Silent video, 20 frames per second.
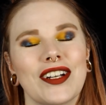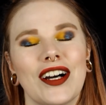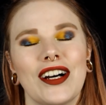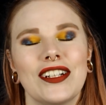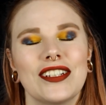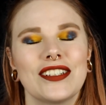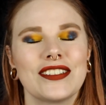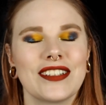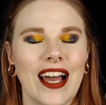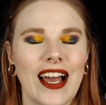the
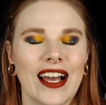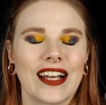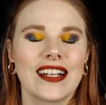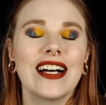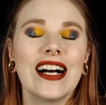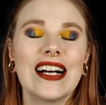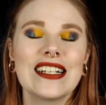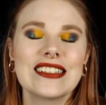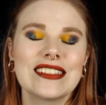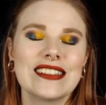colors I
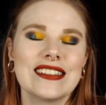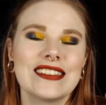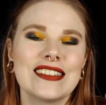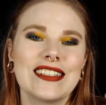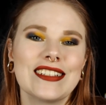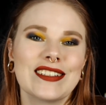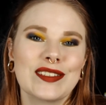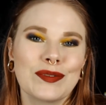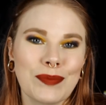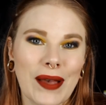got in
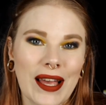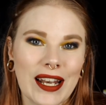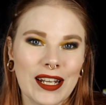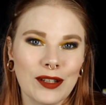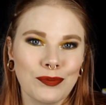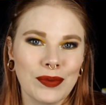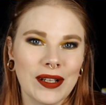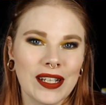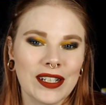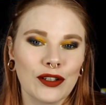this
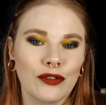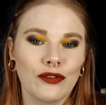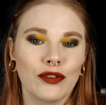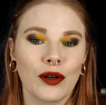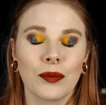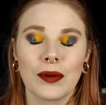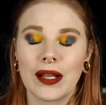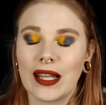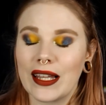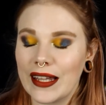palette bingo
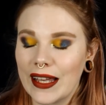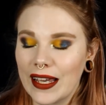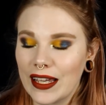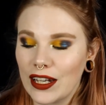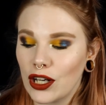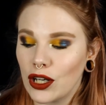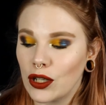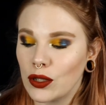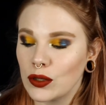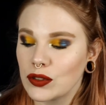from
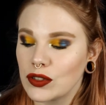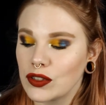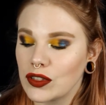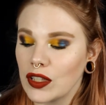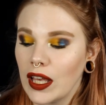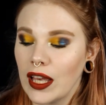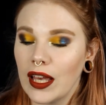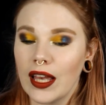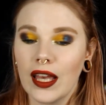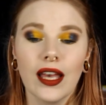Kaleidos.
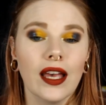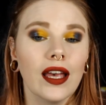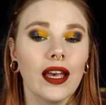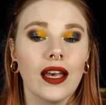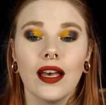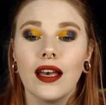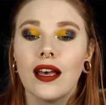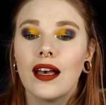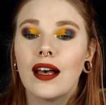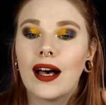
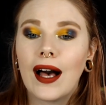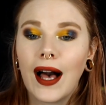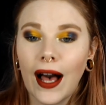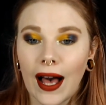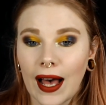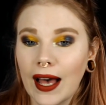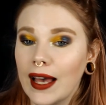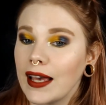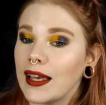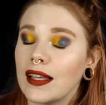
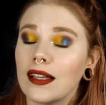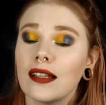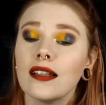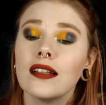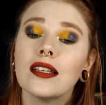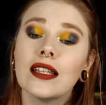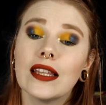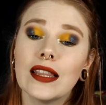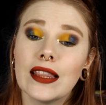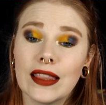I
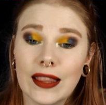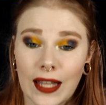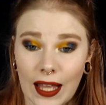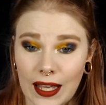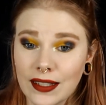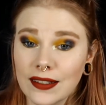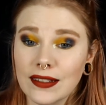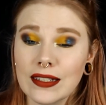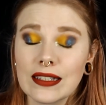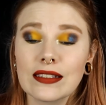
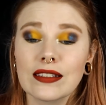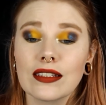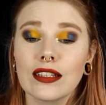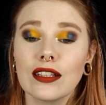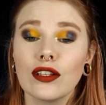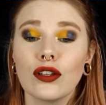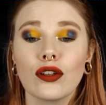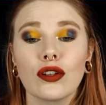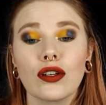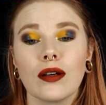like this
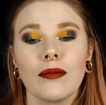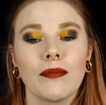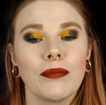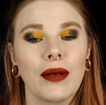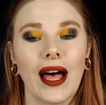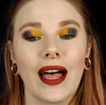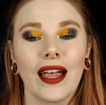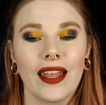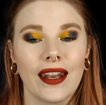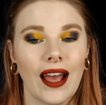look,
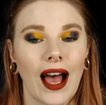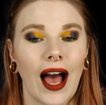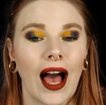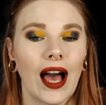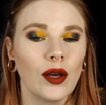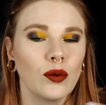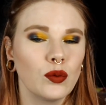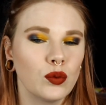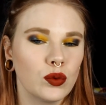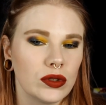but
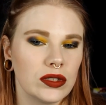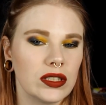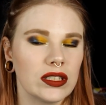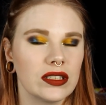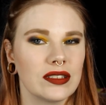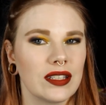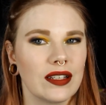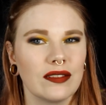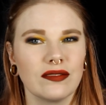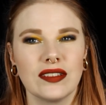I
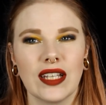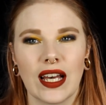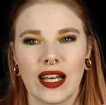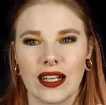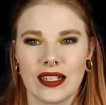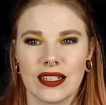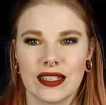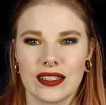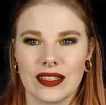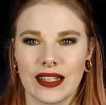wouldn't have
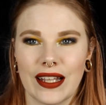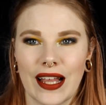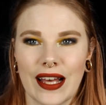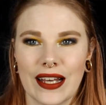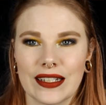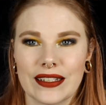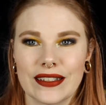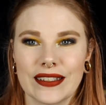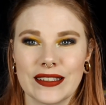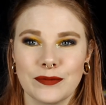done it
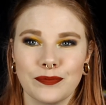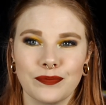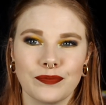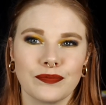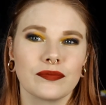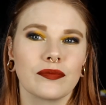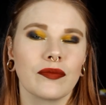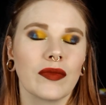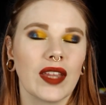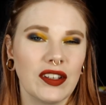like
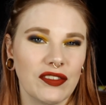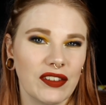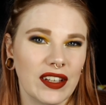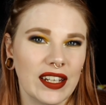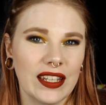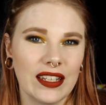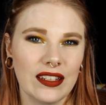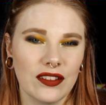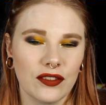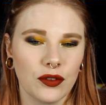if I
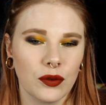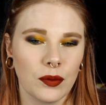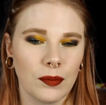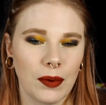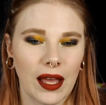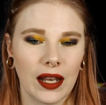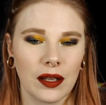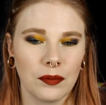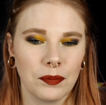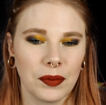didn't do
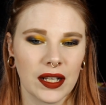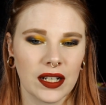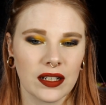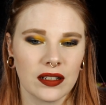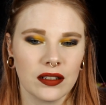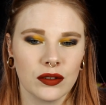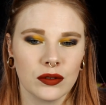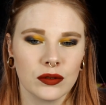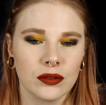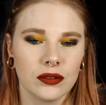palette
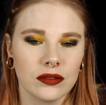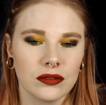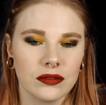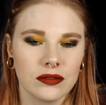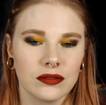bingo.